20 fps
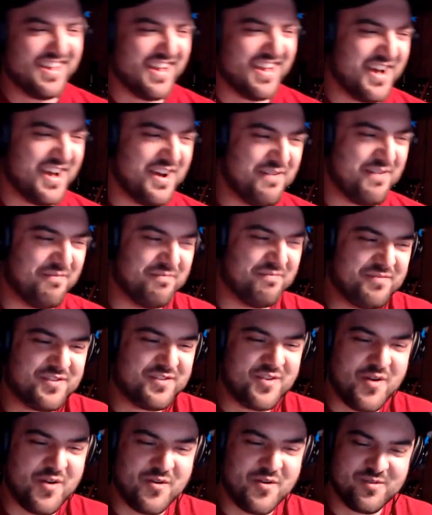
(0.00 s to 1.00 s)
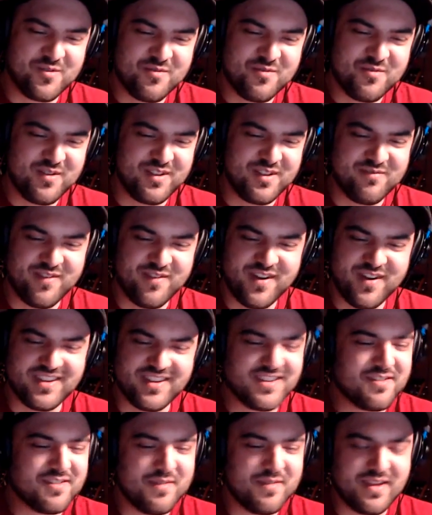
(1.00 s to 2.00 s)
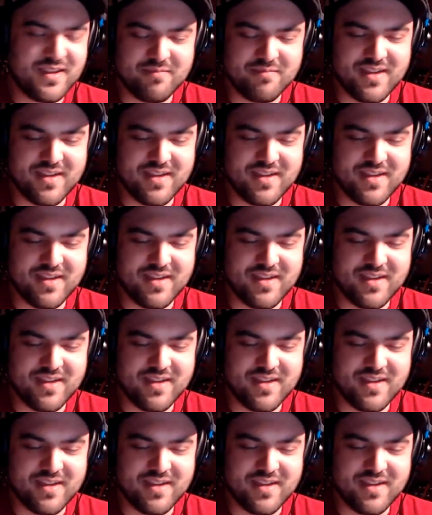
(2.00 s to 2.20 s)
So it was really funny to me,